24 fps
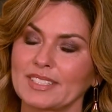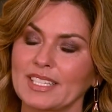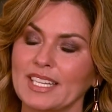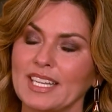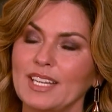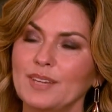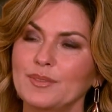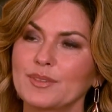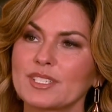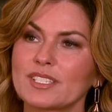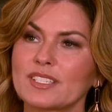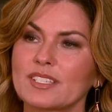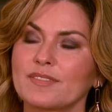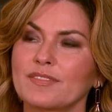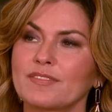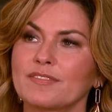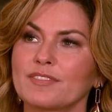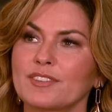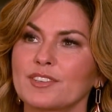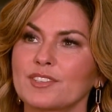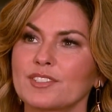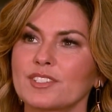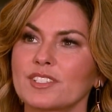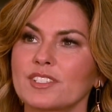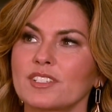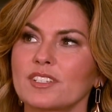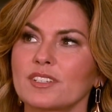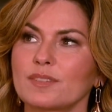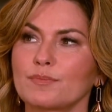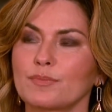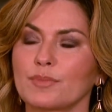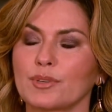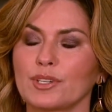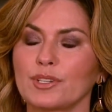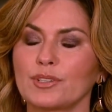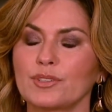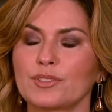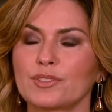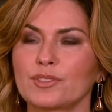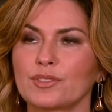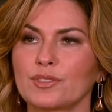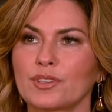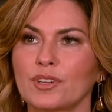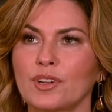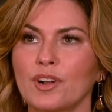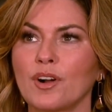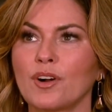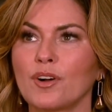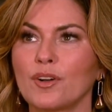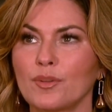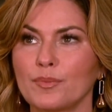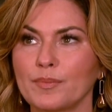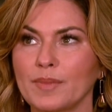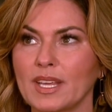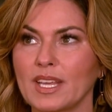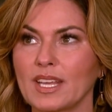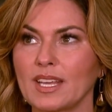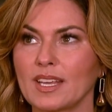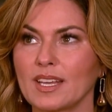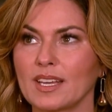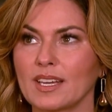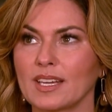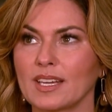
he was the first producer to call me